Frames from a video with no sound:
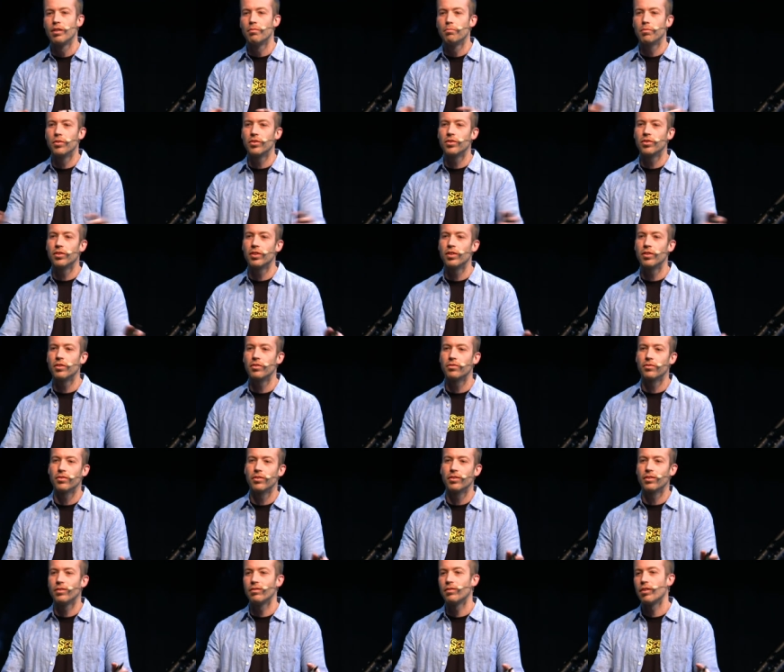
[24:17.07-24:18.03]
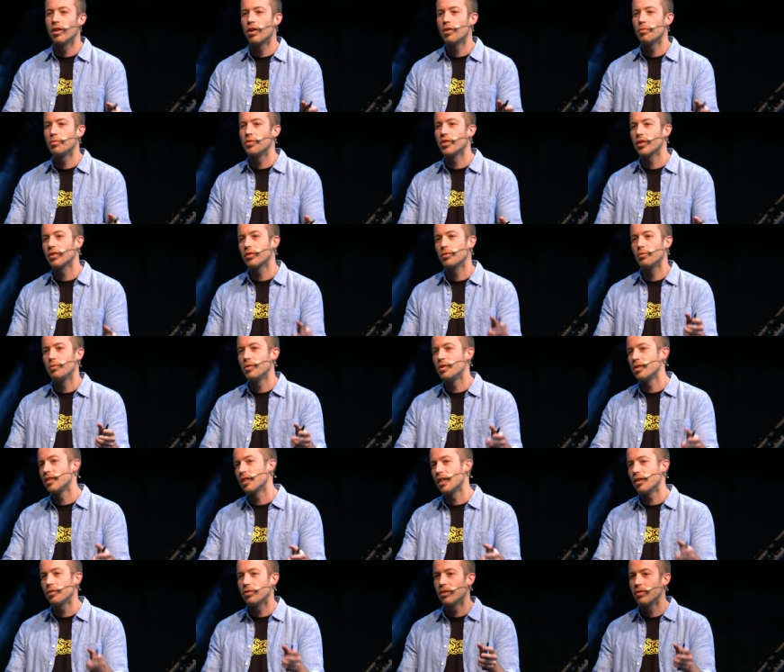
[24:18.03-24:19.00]
mostly of an object
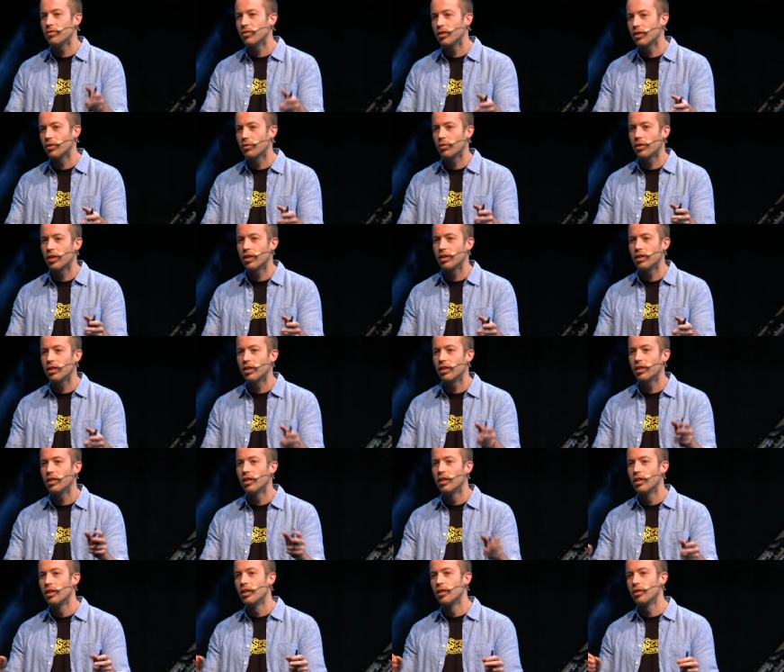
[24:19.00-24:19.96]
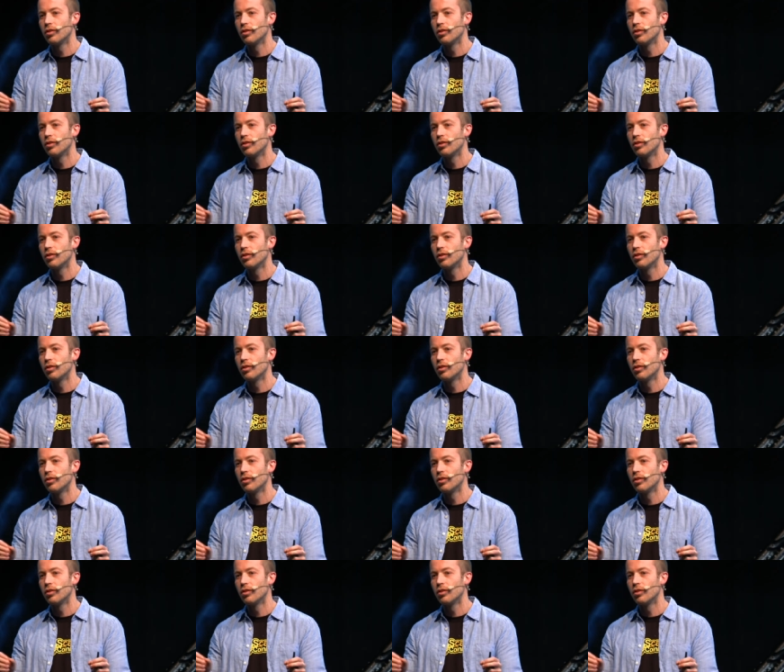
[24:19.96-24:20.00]
without the virtual ID.